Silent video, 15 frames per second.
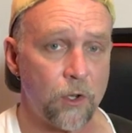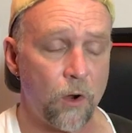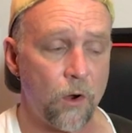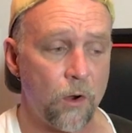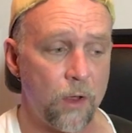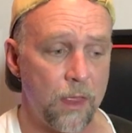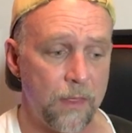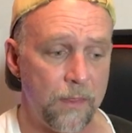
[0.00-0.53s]

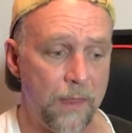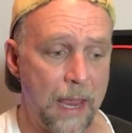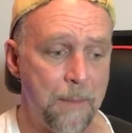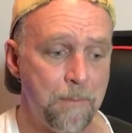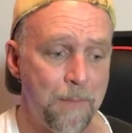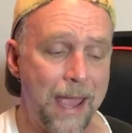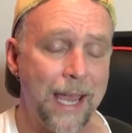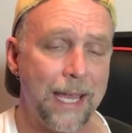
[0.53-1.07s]
are they
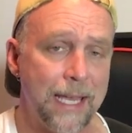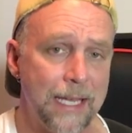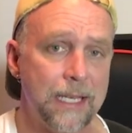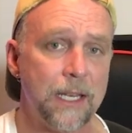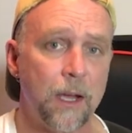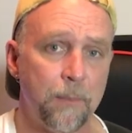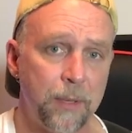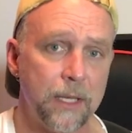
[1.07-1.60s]
may
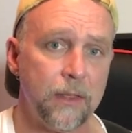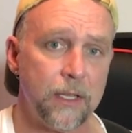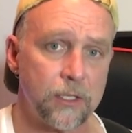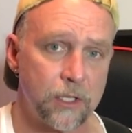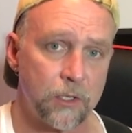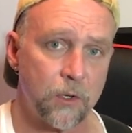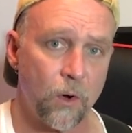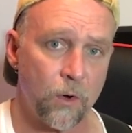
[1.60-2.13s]
end up in
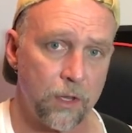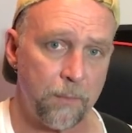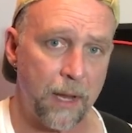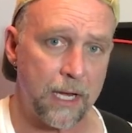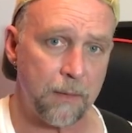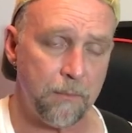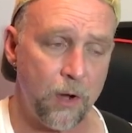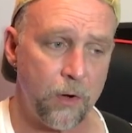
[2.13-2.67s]
this guitar, the
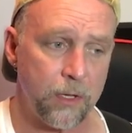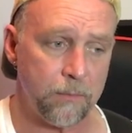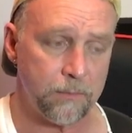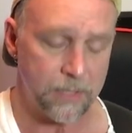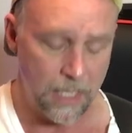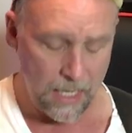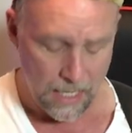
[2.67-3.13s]
Pandemoniums.